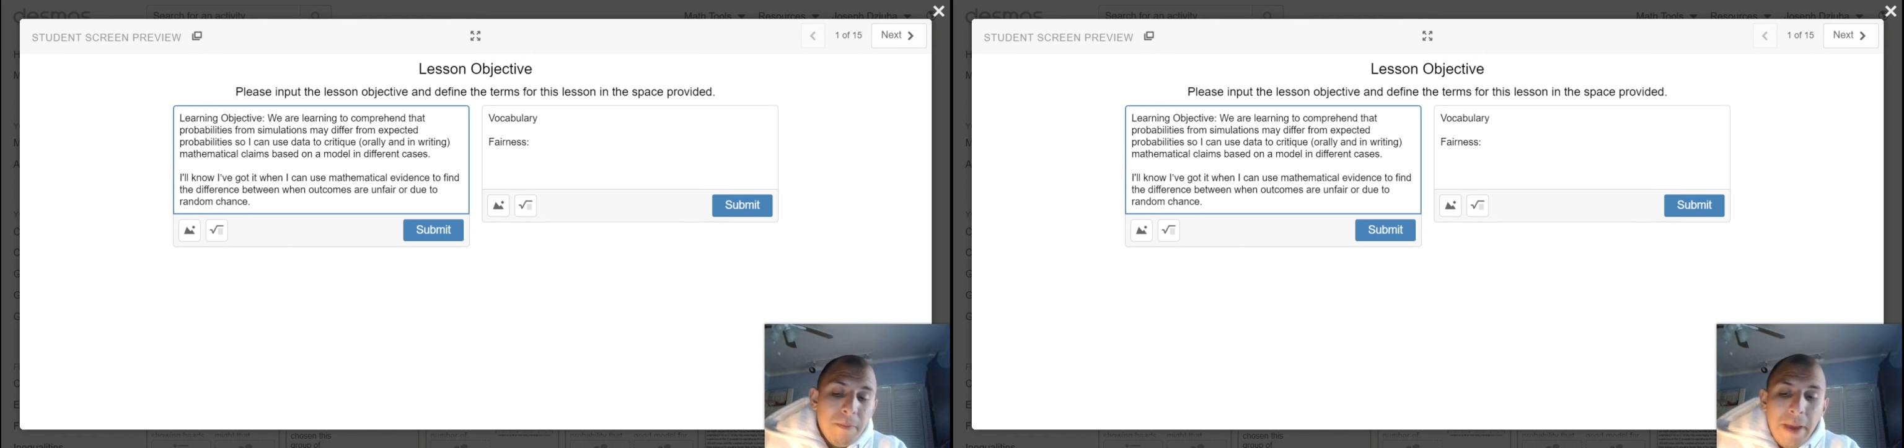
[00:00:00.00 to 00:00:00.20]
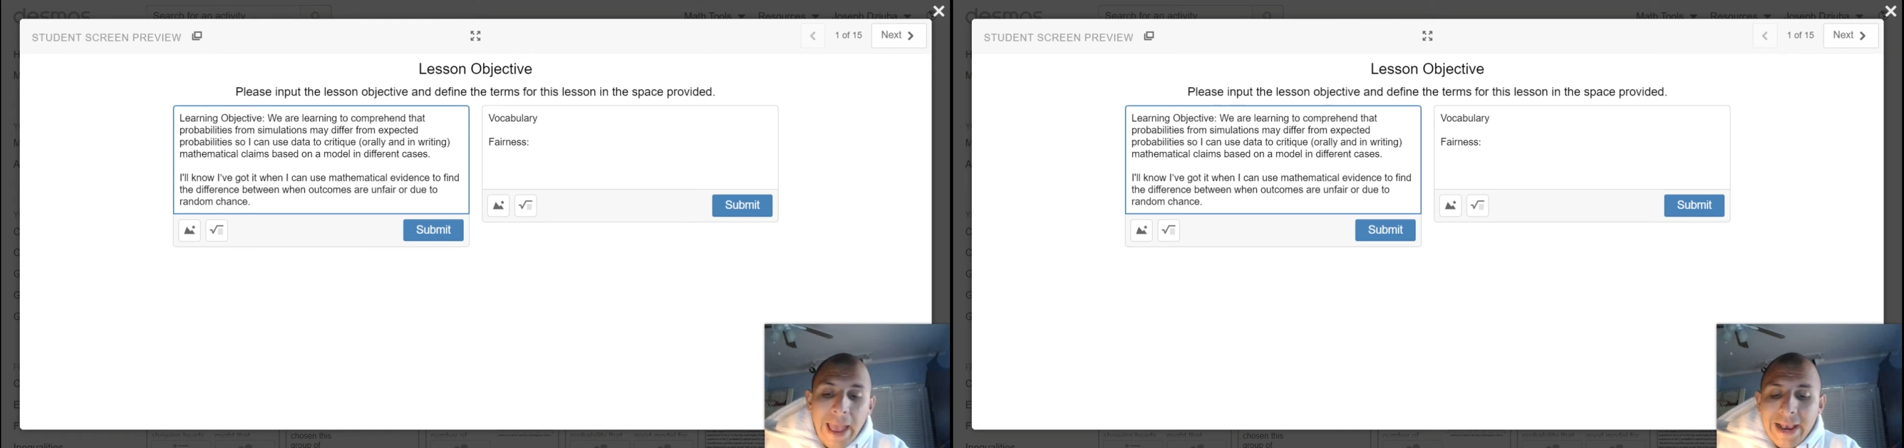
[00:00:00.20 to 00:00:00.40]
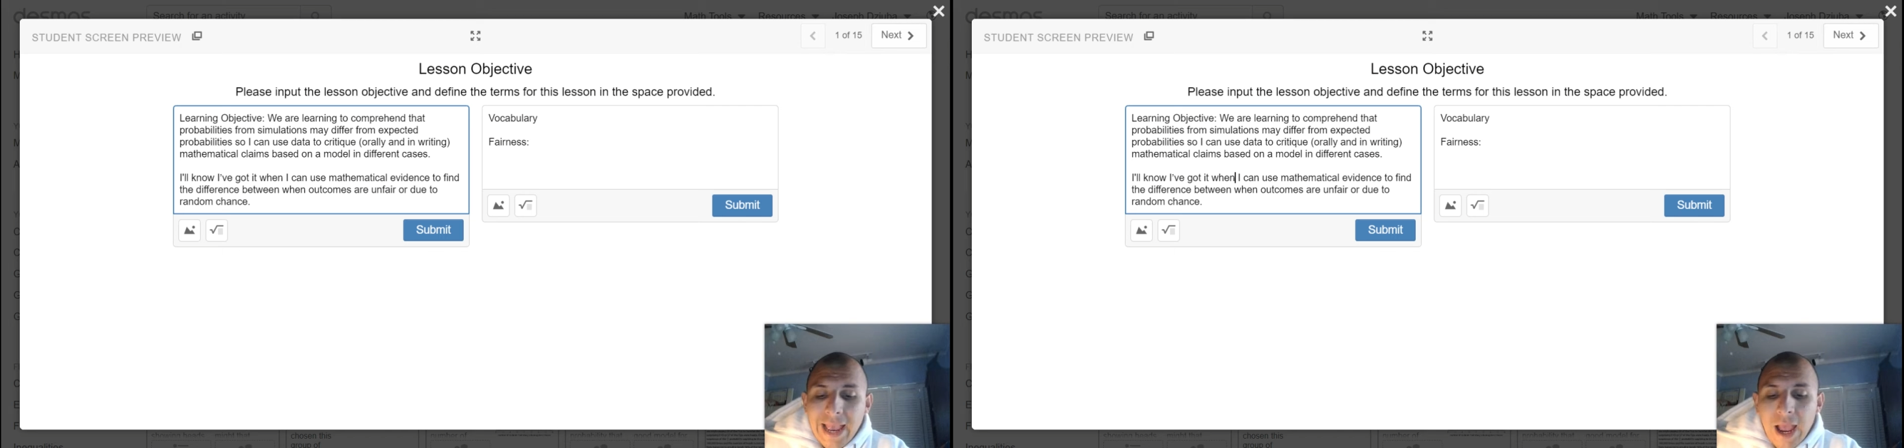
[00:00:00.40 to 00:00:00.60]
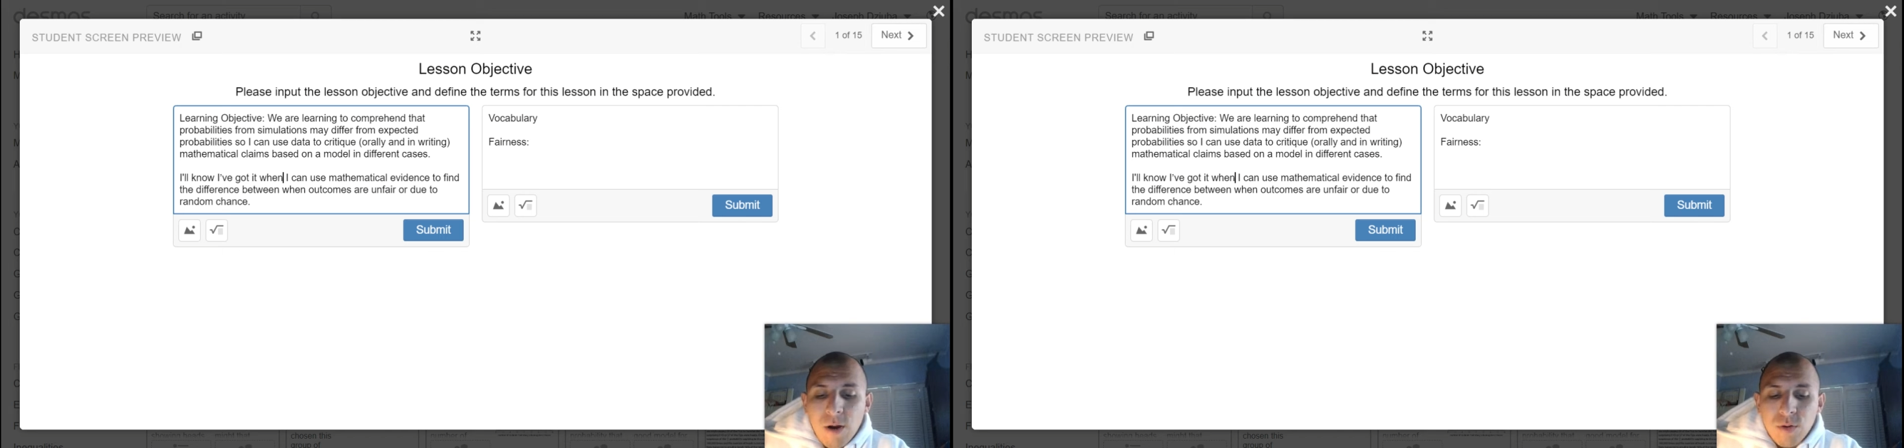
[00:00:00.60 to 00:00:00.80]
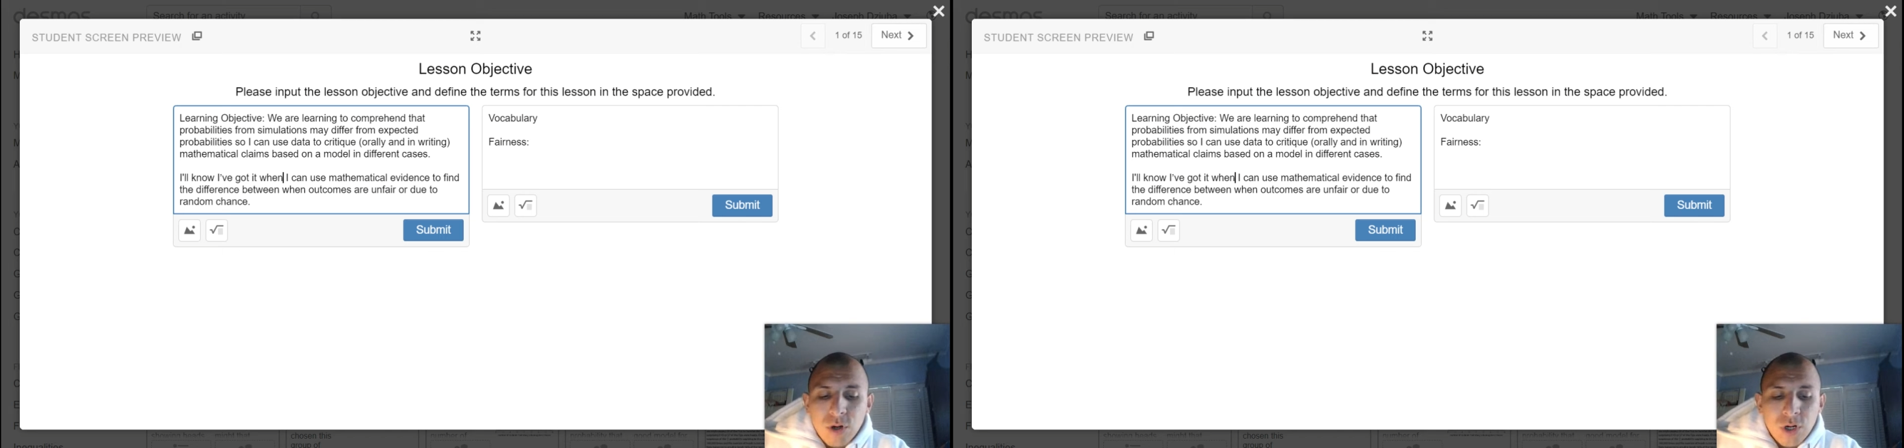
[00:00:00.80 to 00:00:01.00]
back
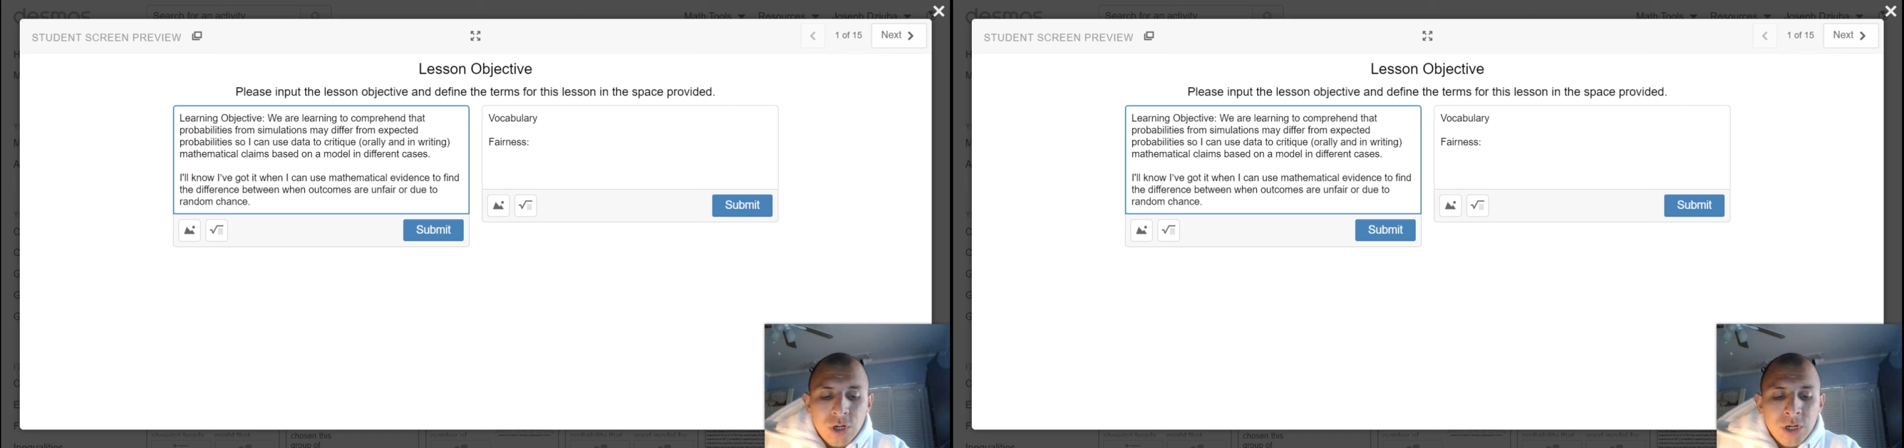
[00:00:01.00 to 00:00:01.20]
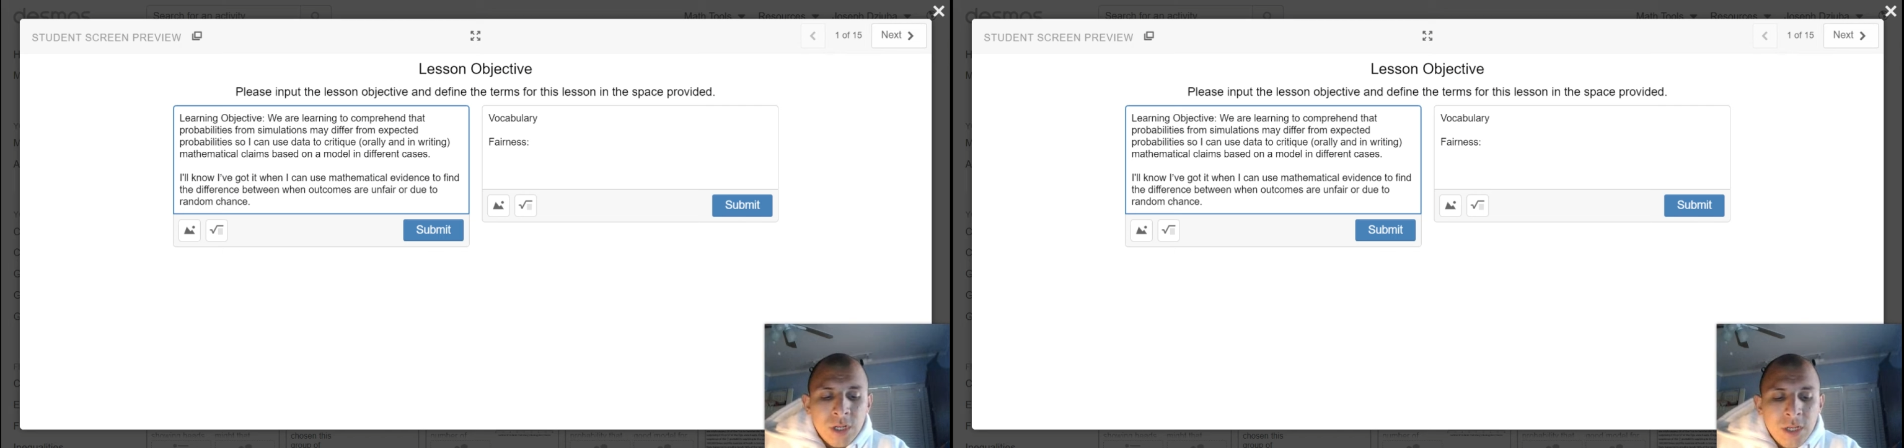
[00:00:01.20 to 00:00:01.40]
our